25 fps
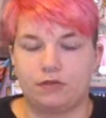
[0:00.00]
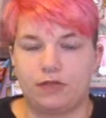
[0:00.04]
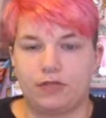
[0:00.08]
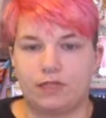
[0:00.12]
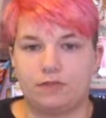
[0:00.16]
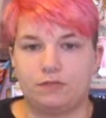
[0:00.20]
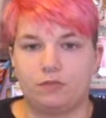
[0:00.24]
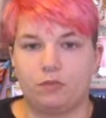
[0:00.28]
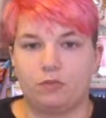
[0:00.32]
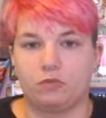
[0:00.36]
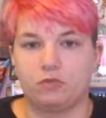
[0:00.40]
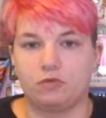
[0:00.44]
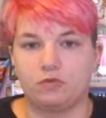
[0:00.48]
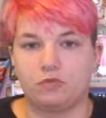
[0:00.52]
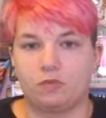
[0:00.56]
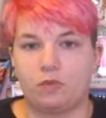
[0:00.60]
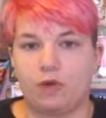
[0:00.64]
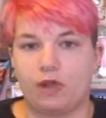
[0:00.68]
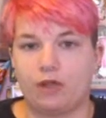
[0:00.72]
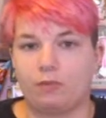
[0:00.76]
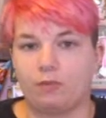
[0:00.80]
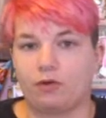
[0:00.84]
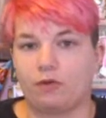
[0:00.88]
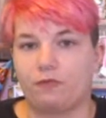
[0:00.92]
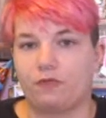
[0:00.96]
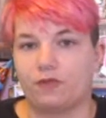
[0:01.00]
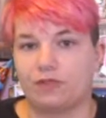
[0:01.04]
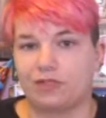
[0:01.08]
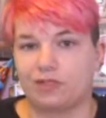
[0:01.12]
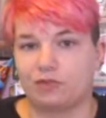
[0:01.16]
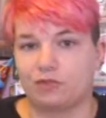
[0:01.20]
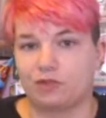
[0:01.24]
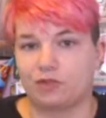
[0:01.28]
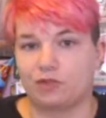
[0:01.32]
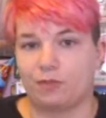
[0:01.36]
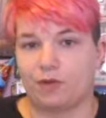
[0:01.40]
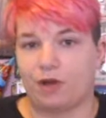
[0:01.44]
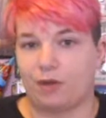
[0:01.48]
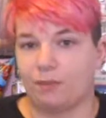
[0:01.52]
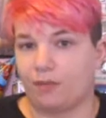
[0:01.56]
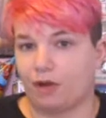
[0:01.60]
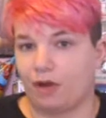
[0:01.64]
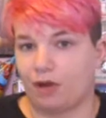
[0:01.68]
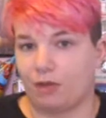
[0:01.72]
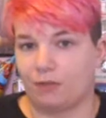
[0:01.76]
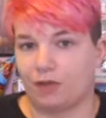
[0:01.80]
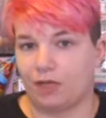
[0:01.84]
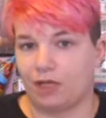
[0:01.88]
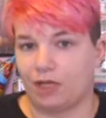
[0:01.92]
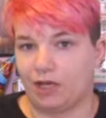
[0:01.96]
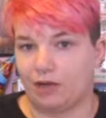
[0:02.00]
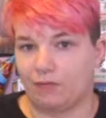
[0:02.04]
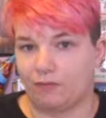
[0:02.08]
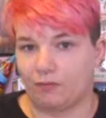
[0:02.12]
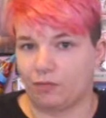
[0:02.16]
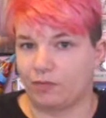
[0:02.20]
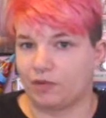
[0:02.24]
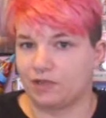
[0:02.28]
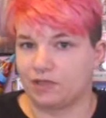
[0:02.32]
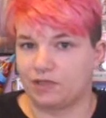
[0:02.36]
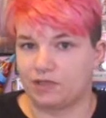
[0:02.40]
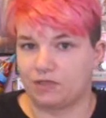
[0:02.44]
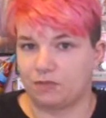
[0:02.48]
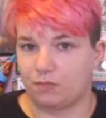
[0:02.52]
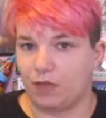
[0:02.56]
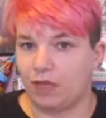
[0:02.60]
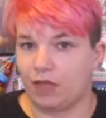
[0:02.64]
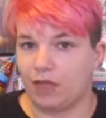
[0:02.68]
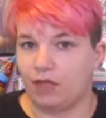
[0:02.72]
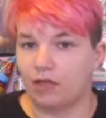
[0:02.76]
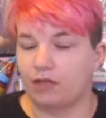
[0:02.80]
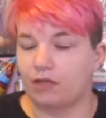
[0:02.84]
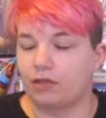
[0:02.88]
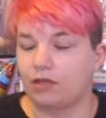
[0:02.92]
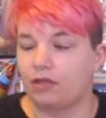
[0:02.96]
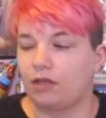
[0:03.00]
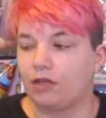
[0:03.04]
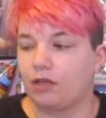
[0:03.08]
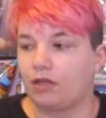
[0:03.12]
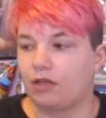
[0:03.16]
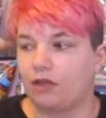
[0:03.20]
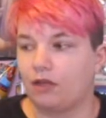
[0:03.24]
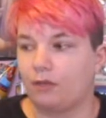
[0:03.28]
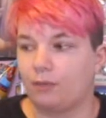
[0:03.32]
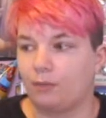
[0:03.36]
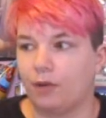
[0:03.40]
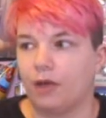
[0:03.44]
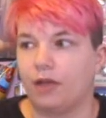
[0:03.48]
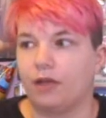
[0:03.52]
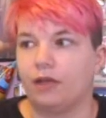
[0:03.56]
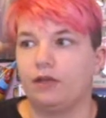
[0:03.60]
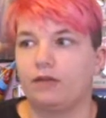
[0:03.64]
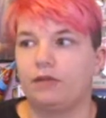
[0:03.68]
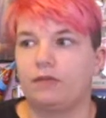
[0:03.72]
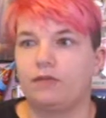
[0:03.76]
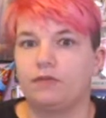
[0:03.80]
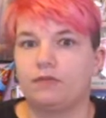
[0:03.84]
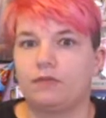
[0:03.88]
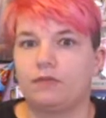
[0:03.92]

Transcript: He was way more physical to my mom than he ever was to me. But...